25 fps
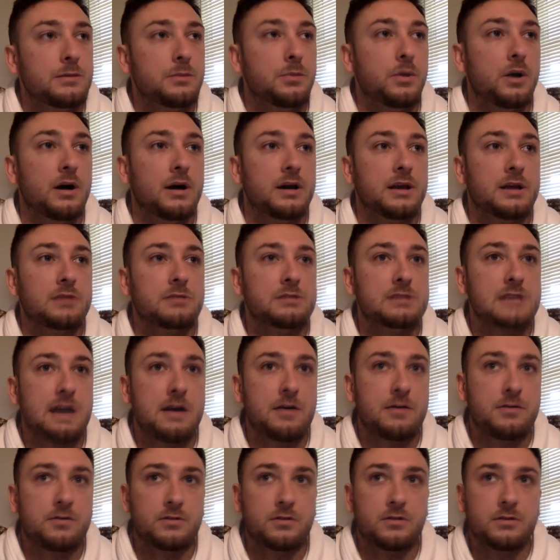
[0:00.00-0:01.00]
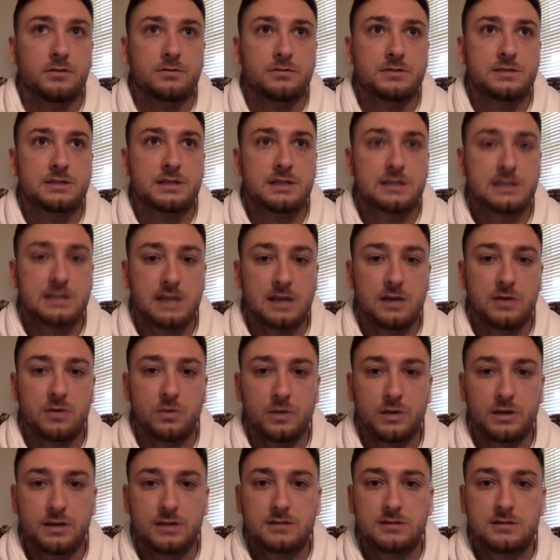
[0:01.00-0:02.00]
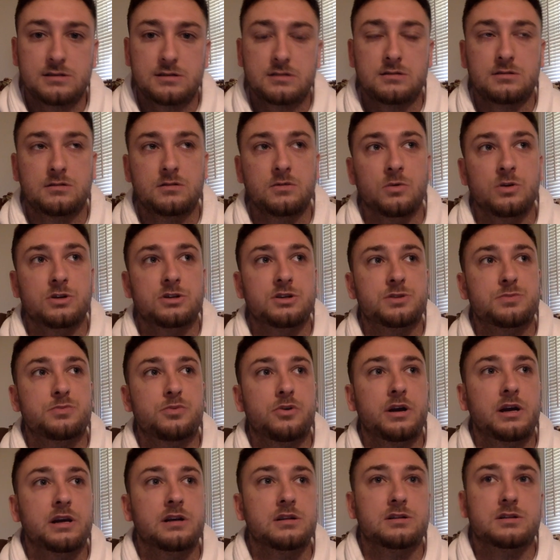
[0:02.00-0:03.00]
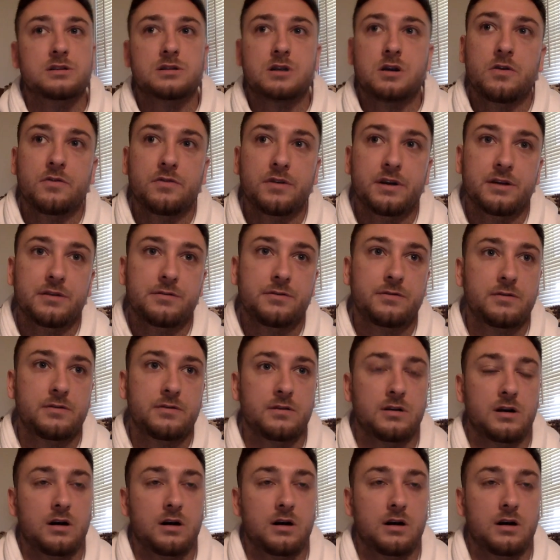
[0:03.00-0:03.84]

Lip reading: but he was out for 6 to 8 weeks, which is pretty conservative,